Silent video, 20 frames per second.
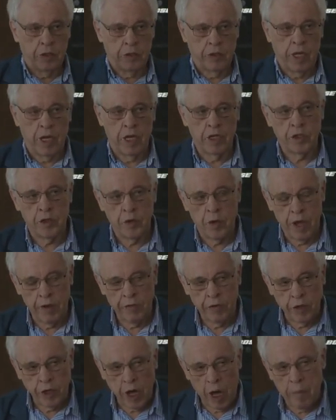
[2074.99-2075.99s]
Okay, so
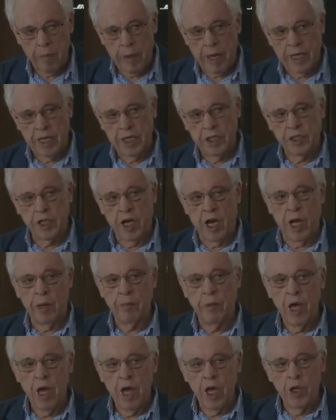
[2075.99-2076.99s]
if you go back in
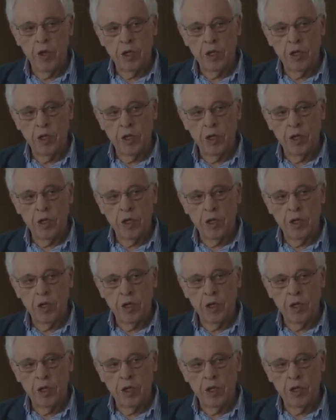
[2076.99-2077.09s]
time,